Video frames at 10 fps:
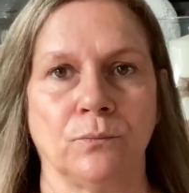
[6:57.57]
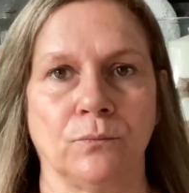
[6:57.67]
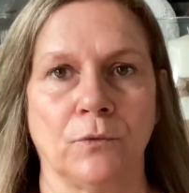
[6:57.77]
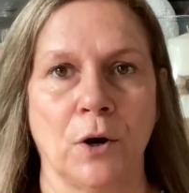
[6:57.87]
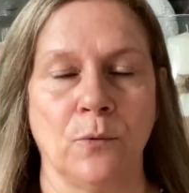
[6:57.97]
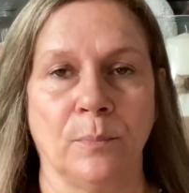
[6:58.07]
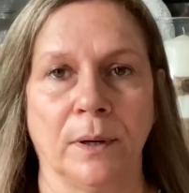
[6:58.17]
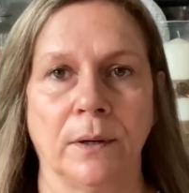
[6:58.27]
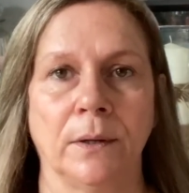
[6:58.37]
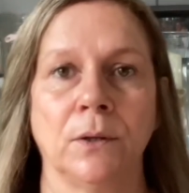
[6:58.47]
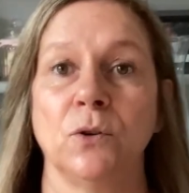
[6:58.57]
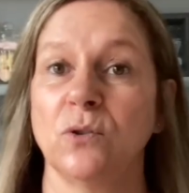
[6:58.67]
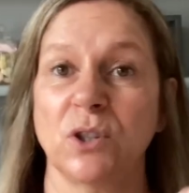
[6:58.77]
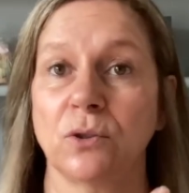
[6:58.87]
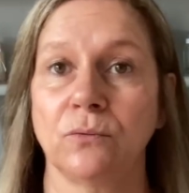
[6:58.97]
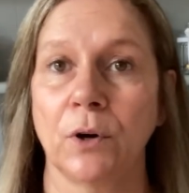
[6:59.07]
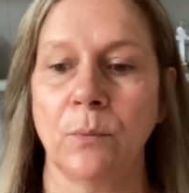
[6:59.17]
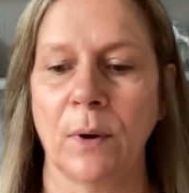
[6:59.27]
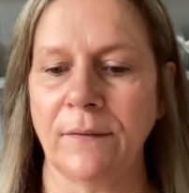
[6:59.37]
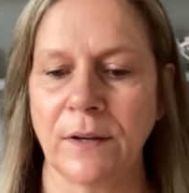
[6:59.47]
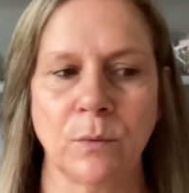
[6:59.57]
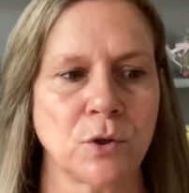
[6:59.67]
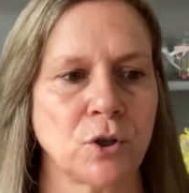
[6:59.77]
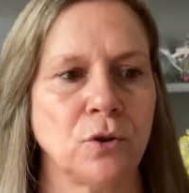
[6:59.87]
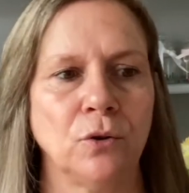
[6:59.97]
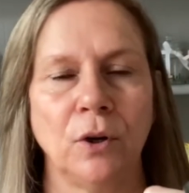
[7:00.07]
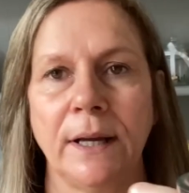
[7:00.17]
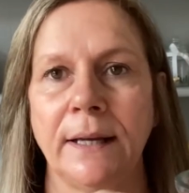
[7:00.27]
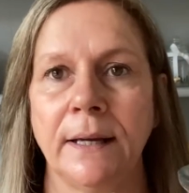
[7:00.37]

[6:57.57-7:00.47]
rope, nautical rope, whatever you want to call it,